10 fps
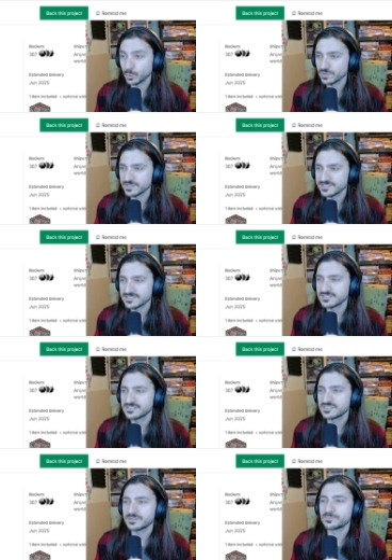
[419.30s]
doors,
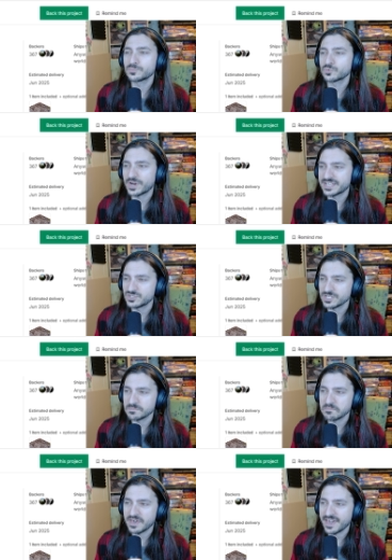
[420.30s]
some
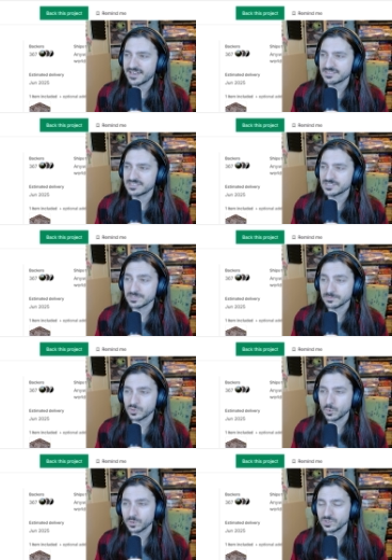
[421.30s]
branching paths, some
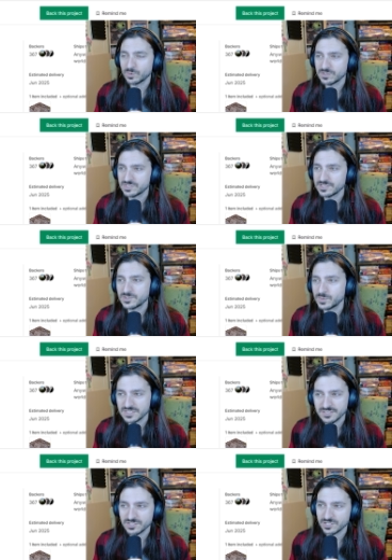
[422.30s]
corridors that
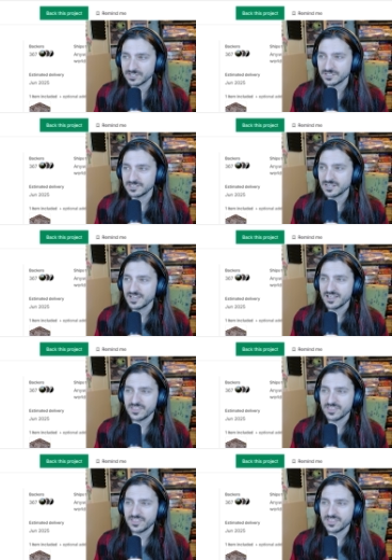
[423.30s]
twist and turn.